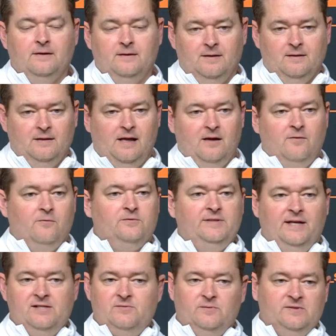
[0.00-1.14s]
A lot of the
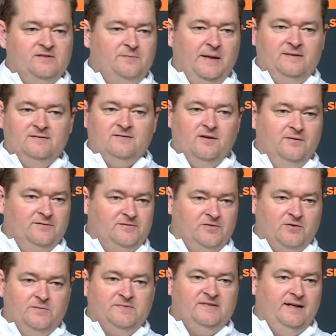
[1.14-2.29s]
rotation was just based on
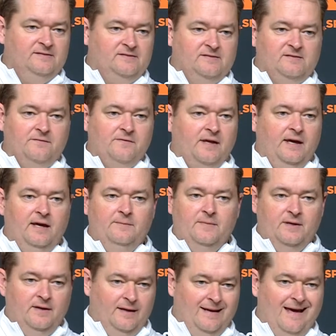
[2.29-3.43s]
circumstances of the game
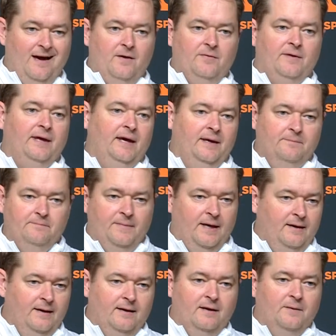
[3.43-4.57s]
and how the game
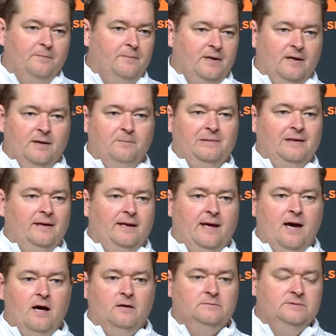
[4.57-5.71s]
ended up playing
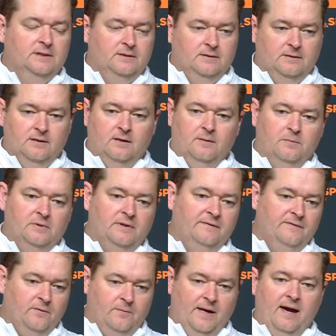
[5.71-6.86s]
out. I believe
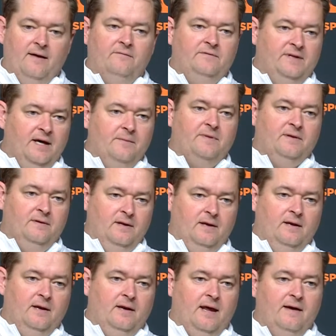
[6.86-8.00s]
that we have depth
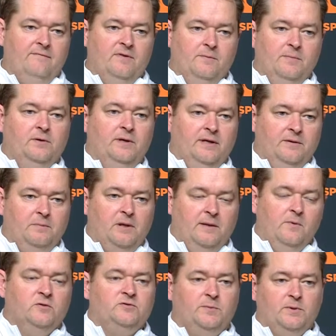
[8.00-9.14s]
and have the ability to play
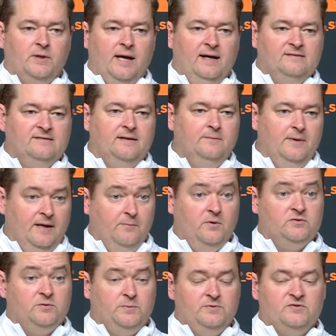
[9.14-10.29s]
multiple guys at
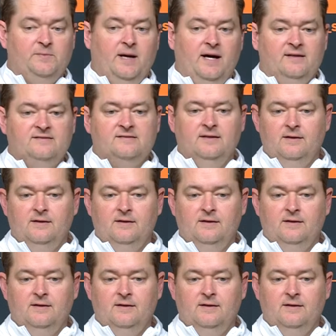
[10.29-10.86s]
multiple spots.